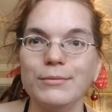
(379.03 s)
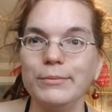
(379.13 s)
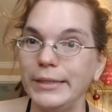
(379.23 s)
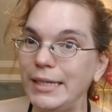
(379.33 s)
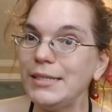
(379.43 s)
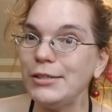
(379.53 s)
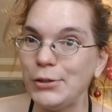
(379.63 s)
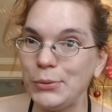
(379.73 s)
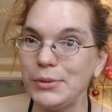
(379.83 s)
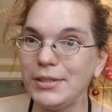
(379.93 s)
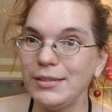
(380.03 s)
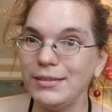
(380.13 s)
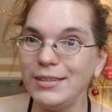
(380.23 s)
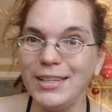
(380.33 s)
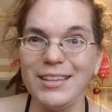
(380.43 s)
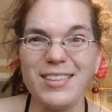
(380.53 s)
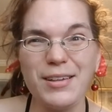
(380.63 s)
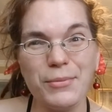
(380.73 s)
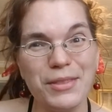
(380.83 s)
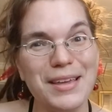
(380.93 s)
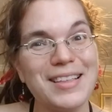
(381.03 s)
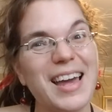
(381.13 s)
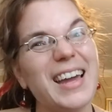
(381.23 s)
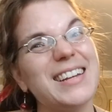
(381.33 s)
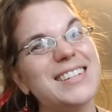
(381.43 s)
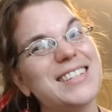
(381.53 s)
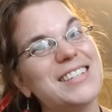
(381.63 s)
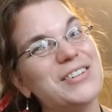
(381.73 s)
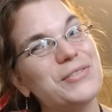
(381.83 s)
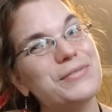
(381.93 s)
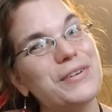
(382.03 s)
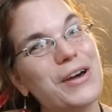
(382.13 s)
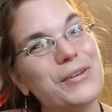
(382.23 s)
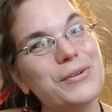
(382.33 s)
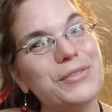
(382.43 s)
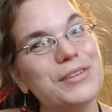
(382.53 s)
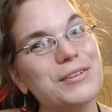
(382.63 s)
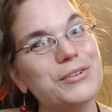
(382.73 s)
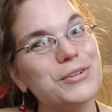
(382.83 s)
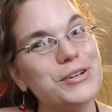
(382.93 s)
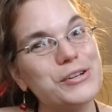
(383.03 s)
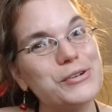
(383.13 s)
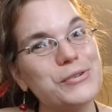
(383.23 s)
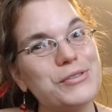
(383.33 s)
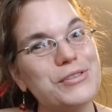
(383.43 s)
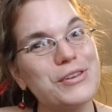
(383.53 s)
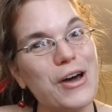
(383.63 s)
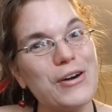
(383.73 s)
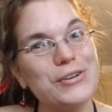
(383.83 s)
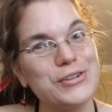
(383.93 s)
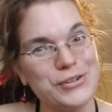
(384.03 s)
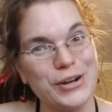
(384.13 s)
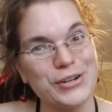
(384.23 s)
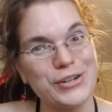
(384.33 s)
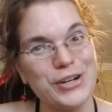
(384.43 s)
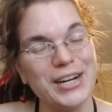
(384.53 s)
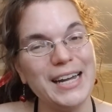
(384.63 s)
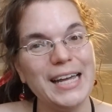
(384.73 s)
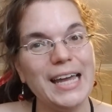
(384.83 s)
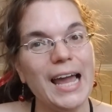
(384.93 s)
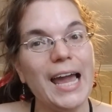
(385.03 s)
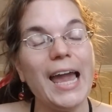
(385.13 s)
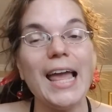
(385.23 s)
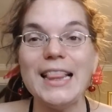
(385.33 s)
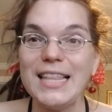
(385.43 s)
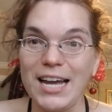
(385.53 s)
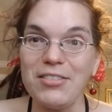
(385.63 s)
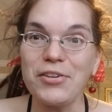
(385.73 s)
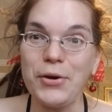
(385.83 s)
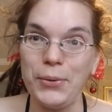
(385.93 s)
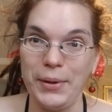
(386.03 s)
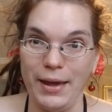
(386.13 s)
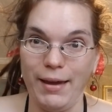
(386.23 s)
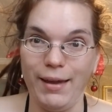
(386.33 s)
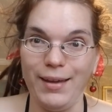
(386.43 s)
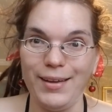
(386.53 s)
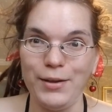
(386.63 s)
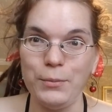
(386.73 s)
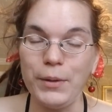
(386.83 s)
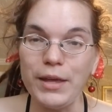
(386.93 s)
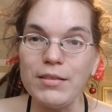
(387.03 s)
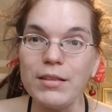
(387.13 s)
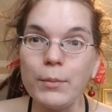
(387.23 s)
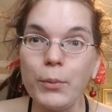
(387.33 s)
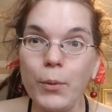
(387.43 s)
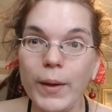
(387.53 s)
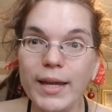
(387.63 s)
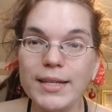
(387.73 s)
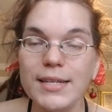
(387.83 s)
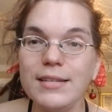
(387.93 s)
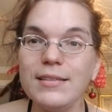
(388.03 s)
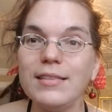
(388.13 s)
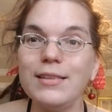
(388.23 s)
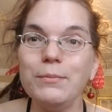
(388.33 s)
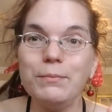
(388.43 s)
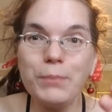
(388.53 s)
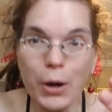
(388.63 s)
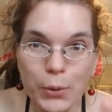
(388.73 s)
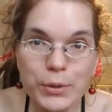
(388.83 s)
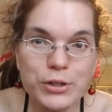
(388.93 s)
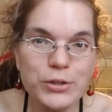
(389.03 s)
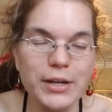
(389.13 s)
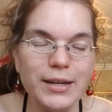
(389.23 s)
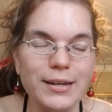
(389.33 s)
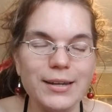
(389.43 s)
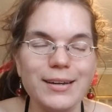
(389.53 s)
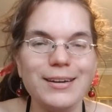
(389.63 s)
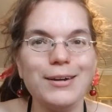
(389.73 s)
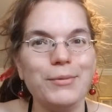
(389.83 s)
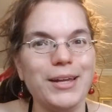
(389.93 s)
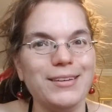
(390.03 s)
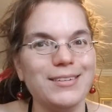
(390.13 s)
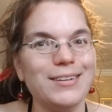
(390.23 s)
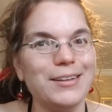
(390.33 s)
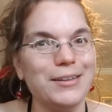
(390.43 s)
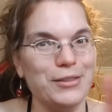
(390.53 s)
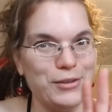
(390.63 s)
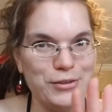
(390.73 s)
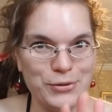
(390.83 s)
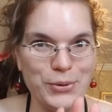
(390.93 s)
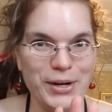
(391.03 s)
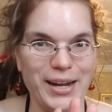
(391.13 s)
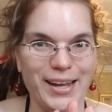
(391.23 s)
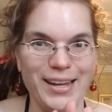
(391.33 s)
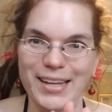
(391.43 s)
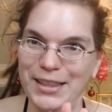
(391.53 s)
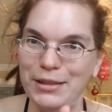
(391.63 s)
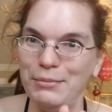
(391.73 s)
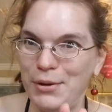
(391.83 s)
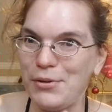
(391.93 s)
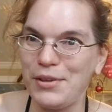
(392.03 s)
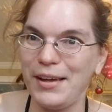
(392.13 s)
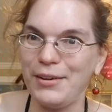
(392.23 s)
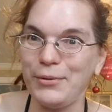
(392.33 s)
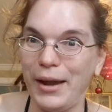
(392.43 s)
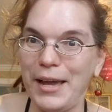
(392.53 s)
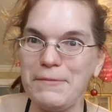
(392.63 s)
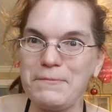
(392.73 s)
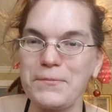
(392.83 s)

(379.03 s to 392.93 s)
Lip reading: Please note that some of these actually don't follow the traditional song structure. And that's okay, because the point is the poetry. I mean, the story and the music, right?